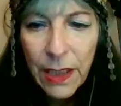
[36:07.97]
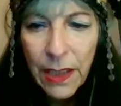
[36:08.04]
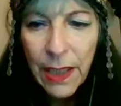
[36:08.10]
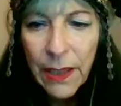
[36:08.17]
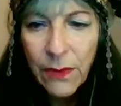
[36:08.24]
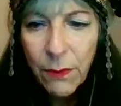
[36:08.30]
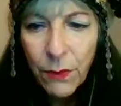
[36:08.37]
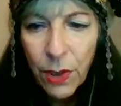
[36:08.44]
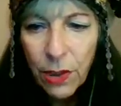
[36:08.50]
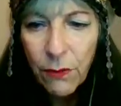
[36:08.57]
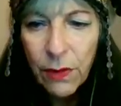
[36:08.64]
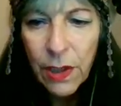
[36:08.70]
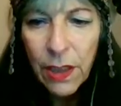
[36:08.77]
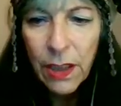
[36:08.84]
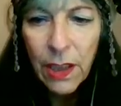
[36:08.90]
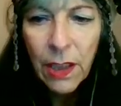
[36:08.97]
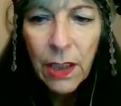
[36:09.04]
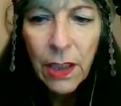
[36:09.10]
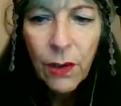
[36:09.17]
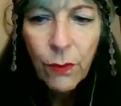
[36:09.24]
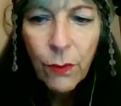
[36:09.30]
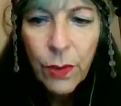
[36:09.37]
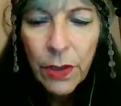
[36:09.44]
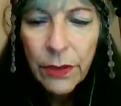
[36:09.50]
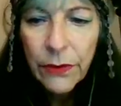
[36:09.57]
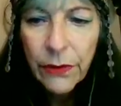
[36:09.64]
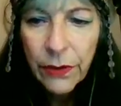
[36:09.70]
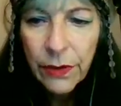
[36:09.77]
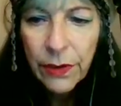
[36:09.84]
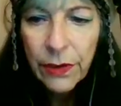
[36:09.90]
as Mercury will
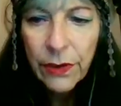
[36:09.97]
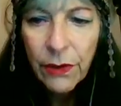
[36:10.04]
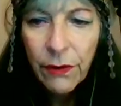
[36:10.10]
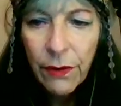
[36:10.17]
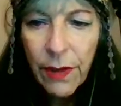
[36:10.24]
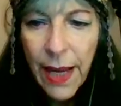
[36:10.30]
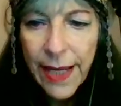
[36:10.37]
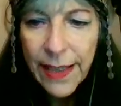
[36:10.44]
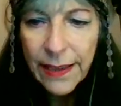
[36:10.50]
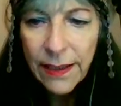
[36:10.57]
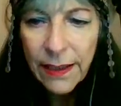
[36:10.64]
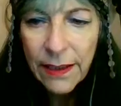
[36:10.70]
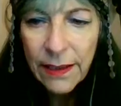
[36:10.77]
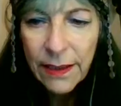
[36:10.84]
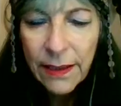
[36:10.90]
turn direct